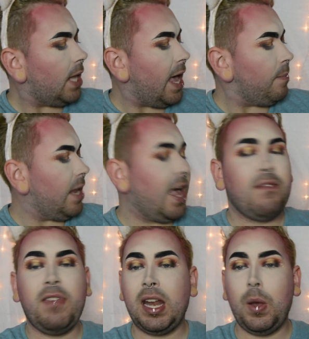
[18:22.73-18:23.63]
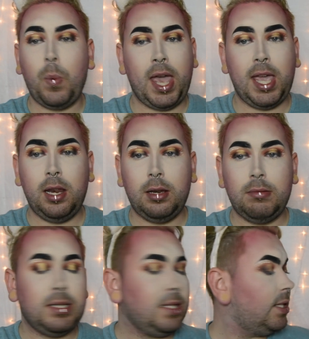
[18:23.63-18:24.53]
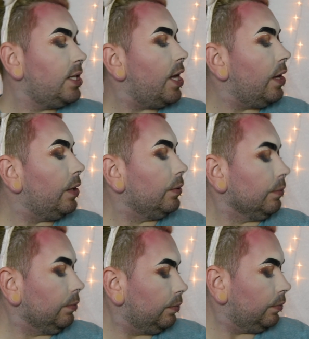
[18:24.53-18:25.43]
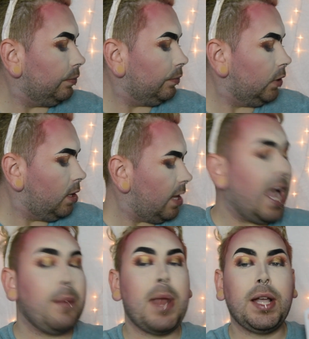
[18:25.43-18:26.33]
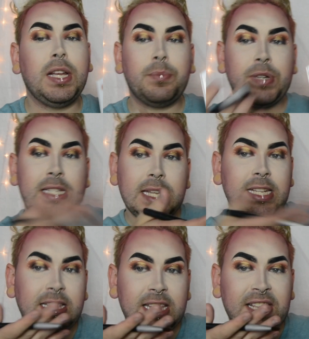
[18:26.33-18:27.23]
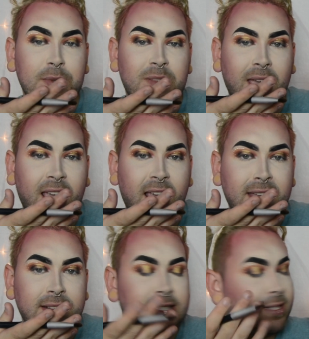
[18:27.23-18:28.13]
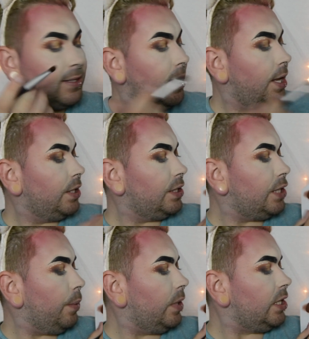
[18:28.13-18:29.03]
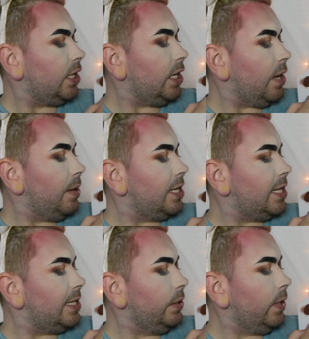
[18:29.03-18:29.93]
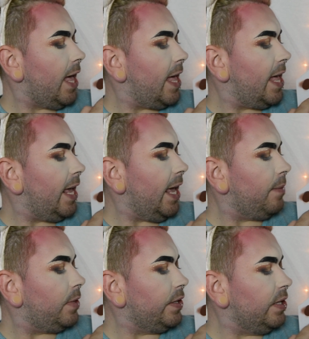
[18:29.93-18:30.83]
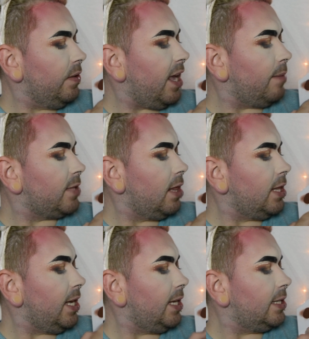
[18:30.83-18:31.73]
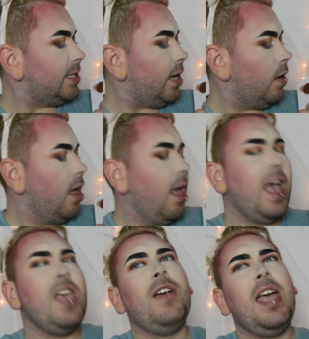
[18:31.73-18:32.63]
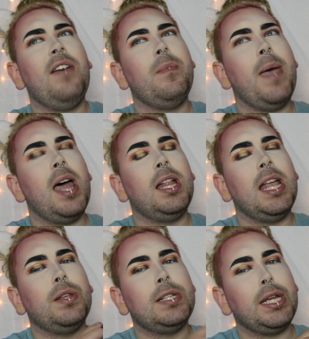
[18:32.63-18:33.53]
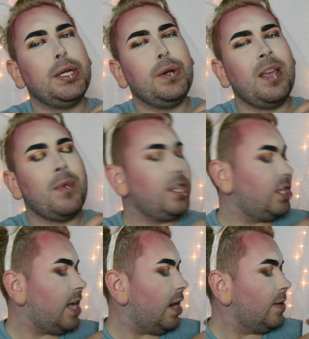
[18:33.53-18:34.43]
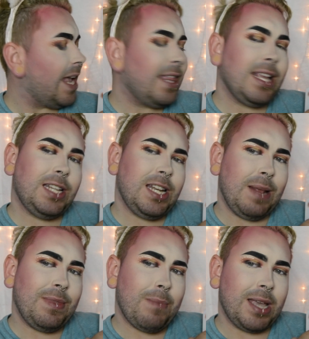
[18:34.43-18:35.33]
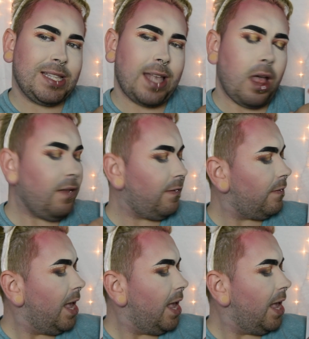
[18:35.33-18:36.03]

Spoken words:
I'm not Vanna White, so I'm not good at presenting things with my hands. So we're just going to go into this little guy. There's no names on these, so if I have a palette and there's like no name on the shadows, I like to name them myself.